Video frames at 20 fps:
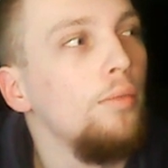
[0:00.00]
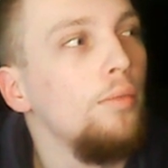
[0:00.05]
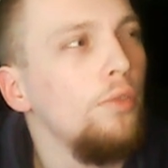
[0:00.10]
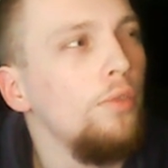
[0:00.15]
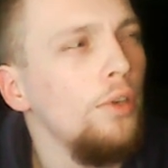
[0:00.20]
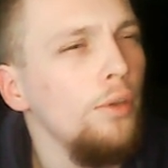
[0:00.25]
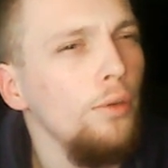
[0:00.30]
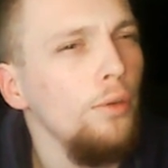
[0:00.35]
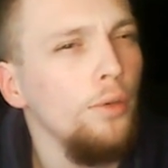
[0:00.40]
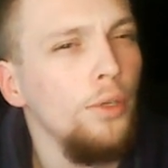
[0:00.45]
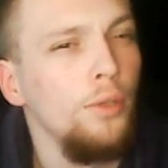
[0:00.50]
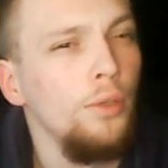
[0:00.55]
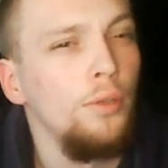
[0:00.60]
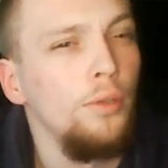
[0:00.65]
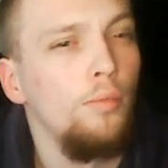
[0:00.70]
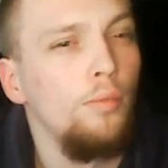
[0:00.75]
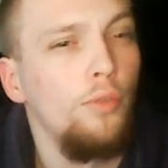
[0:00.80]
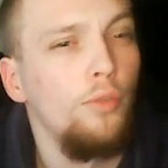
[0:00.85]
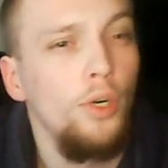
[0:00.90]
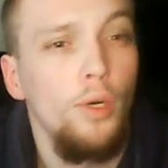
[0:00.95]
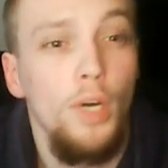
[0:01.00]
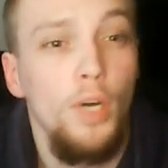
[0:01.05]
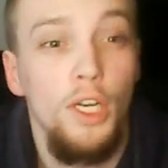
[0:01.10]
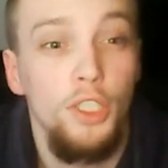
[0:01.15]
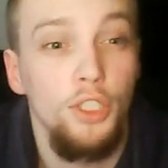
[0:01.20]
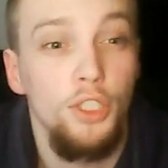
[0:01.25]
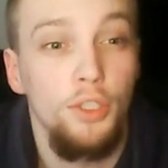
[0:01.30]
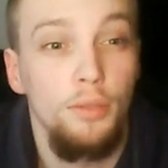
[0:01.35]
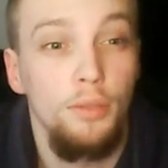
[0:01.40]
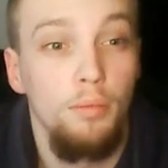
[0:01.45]

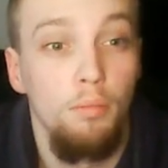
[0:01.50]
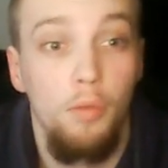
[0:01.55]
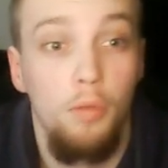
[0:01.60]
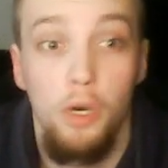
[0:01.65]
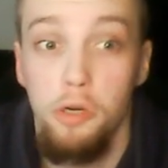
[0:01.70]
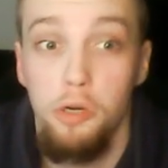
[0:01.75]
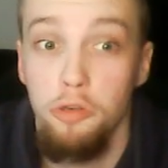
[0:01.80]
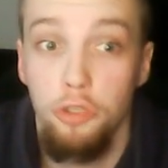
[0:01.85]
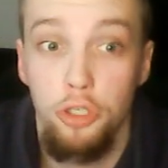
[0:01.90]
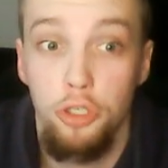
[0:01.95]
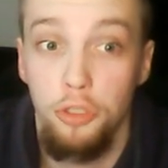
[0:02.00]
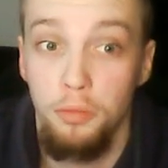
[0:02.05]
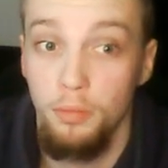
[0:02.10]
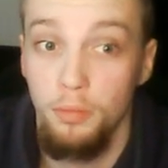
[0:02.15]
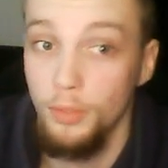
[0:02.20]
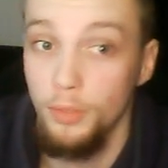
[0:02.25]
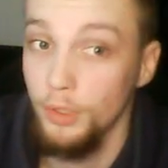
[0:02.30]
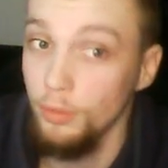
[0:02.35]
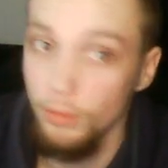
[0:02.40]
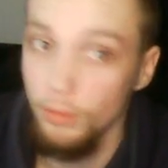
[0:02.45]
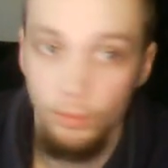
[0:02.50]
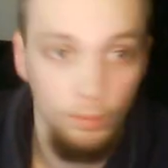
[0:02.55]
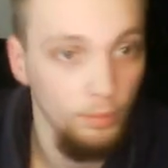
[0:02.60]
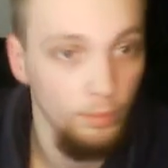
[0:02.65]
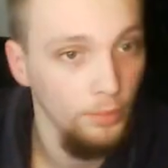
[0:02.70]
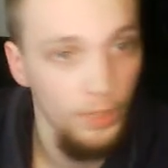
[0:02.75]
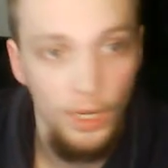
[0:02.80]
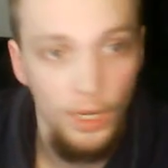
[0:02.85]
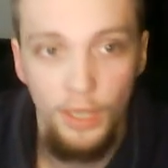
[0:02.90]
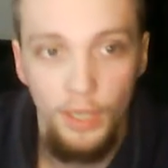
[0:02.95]
Broach.
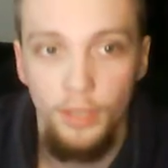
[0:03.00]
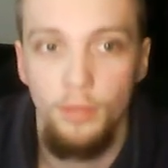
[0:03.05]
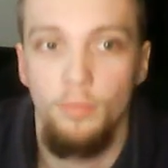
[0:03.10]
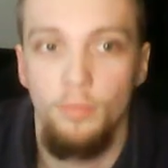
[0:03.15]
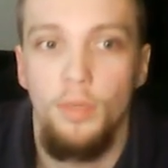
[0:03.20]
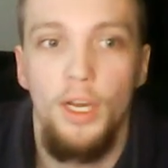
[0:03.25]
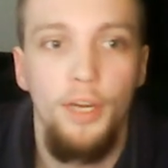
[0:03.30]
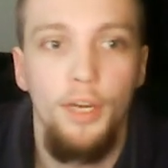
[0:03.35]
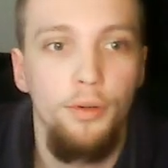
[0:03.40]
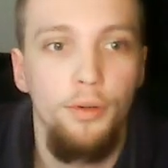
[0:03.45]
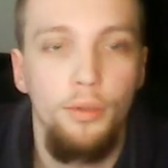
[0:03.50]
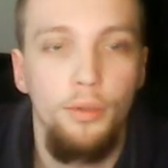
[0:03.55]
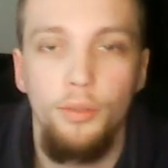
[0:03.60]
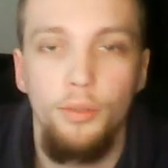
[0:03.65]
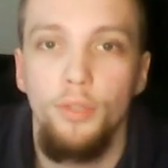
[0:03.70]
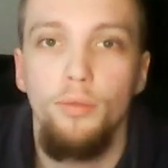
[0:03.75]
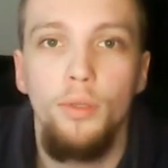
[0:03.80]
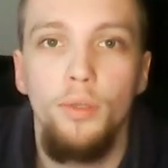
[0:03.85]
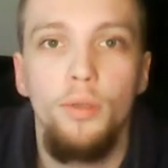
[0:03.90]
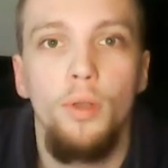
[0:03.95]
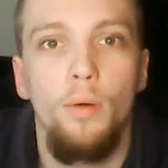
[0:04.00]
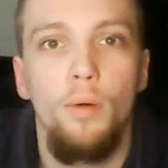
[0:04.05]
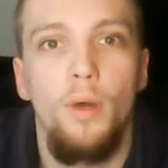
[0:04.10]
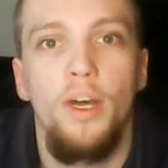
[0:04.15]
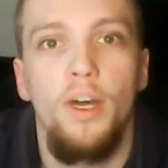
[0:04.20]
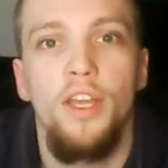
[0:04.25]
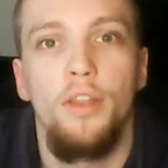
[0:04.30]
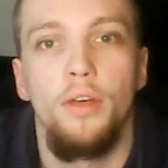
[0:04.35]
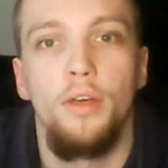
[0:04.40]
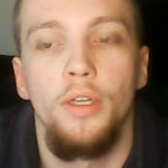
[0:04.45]
I don't know. You don't know
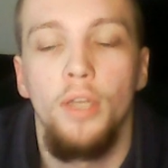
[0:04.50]
either.